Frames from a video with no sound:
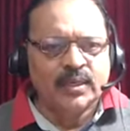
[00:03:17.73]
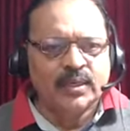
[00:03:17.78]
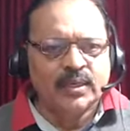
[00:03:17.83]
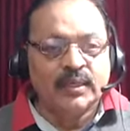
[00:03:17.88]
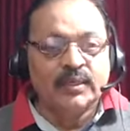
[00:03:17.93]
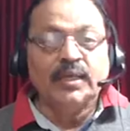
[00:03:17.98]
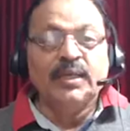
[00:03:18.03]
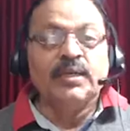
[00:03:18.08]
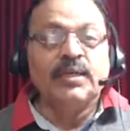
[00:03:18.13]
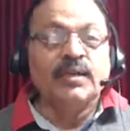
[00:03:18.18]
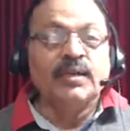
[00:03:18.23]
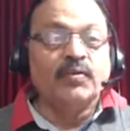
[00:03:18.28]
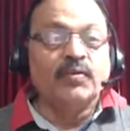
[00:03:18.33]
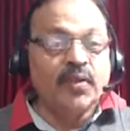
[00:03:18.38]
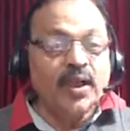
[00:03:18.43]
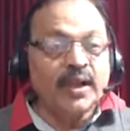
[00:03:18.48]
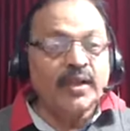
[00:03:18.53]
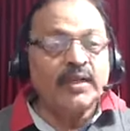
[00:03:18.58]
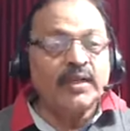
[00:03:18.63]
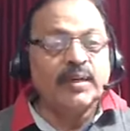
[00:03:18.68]
And then
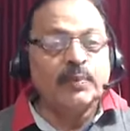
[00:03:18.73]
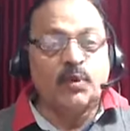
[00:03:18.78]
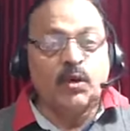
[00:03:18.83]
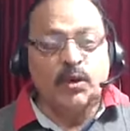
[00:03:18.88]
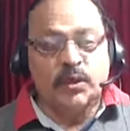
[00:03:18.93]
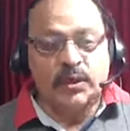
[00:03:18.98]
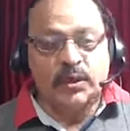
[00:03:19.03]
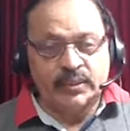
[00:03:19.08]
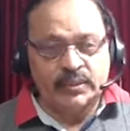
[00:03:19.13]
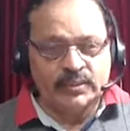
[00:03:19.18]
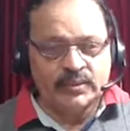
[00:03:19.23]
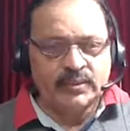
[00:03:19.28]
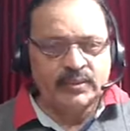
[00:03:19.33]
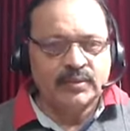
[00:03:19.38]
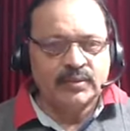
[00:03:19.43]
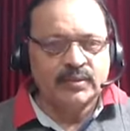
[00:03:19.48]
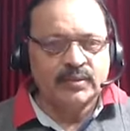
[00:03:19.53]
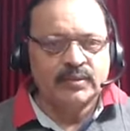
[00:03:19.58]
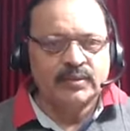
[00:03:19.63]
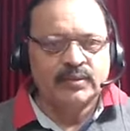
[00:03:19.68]
reflect upon
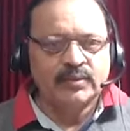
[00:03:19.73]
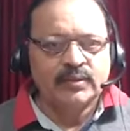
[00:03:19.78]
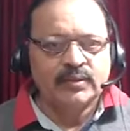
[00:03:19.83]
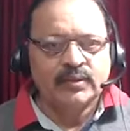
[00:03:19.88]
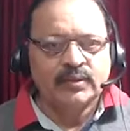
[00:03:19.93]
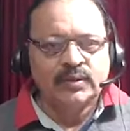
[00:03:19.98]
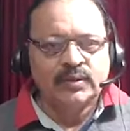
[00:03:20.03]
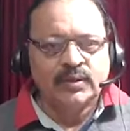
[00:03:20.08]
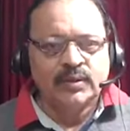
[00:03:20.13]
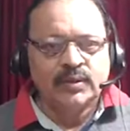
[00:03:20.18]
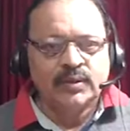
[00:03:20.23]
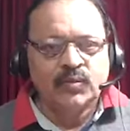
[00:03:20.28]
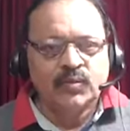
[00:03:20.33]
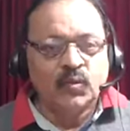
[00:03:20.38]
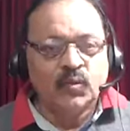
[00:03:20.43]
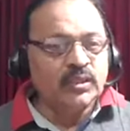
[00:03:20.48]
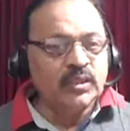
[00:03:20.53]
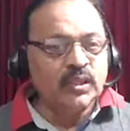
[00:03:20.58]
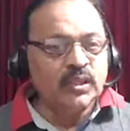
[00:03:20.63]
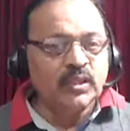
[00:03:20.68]
it.
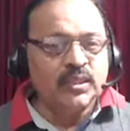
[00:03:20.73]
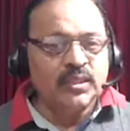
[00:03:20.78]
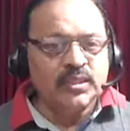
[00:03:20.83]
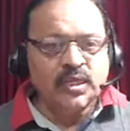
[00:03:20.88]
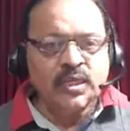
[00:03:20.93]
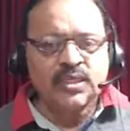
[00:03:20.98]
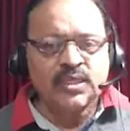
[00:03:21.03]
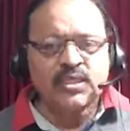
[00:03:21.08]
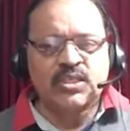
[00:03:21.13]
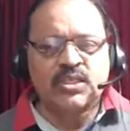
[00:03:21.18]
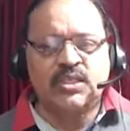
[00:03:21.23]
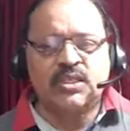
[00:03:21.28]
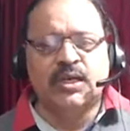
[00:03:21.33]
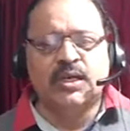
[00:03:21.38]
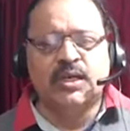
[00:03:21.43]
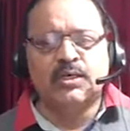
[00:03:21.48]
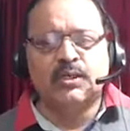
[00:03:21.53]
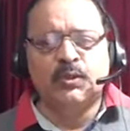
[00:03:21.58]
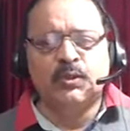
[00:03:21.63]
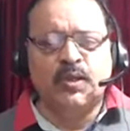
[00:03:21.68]
What the results
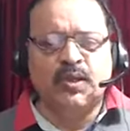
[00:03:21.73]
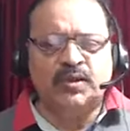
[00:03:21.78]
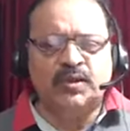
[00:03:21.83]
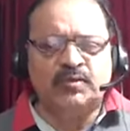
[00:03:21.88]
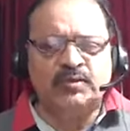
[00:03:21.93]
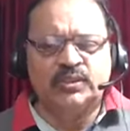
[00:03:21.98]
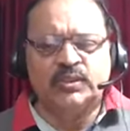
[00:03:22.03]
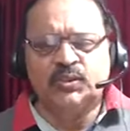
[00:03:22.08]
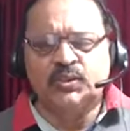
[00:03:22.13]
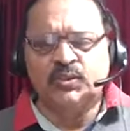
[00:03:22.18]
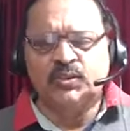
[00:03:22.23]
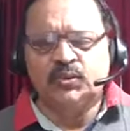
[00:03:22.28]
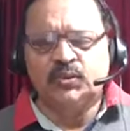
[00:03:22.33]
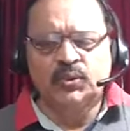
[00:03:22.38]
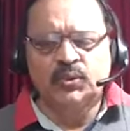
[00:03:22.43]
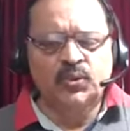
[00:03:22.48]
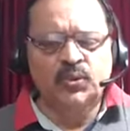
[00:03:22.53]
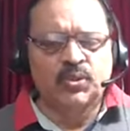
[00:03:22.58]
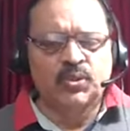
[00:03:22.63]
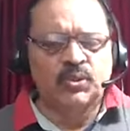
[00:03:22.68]
tell you, have you
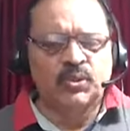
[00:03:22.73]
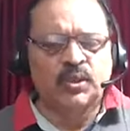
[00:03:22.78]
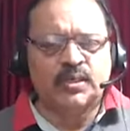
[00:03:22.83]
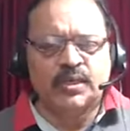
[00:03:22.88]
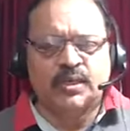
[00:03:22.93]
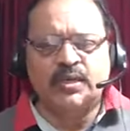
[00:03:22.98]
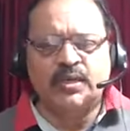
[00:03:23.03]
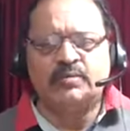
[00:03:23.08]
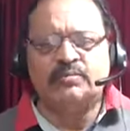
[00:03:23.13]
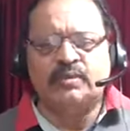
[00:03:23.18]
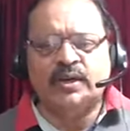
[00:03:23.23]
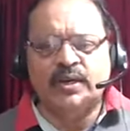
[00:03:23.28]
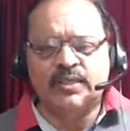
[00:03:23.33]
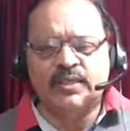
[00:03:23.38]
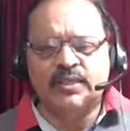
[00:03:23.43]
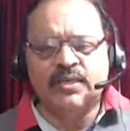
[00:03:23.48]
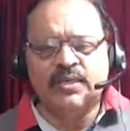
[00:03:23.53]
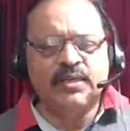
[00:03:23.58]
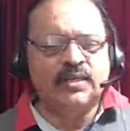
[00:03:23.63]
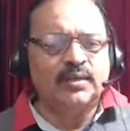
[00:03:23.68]
used your time
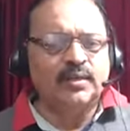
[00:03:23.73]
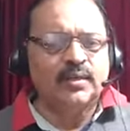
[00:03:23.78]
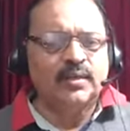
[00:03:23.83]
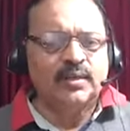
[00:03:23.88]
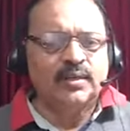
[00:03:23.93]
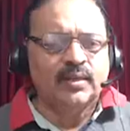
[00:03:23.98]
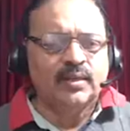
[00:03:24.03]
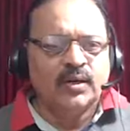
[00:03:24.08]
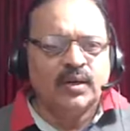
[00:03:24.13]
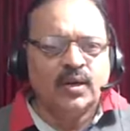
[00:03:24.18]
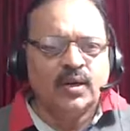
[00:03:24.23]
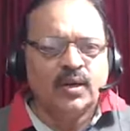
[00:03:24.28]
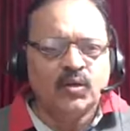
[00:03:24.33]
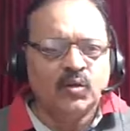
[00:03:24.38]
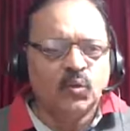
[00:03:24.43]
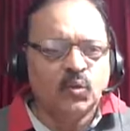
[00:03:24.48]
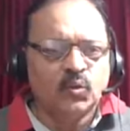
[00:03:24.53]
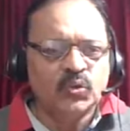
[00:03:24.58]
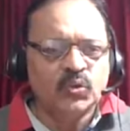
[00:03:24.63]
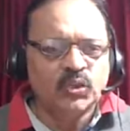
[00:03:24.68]
wisely or
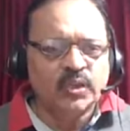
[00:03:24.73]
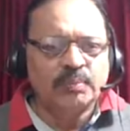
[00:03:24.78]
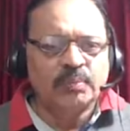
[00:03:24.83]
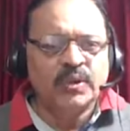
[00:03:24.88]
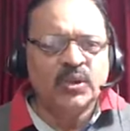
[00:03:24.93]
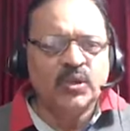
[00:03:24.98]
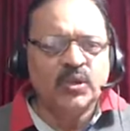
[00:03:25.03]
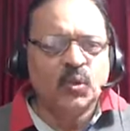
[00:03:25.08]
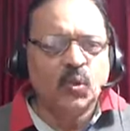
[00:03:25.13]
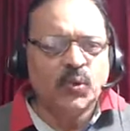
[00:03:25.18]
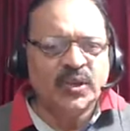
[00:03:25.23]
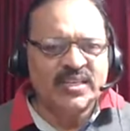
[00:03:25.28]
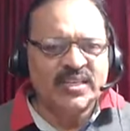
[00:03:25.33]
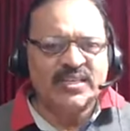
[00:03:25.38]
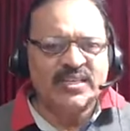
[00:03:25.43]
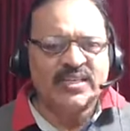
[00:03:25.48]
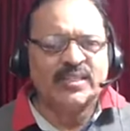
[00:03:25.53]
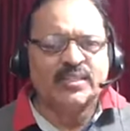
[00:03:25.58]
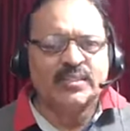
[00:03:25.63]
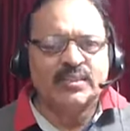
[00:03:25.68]
simply
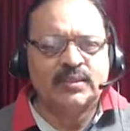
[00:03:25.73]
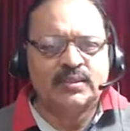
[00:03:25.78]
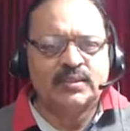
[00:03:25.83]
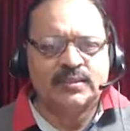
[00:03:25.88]
wasted?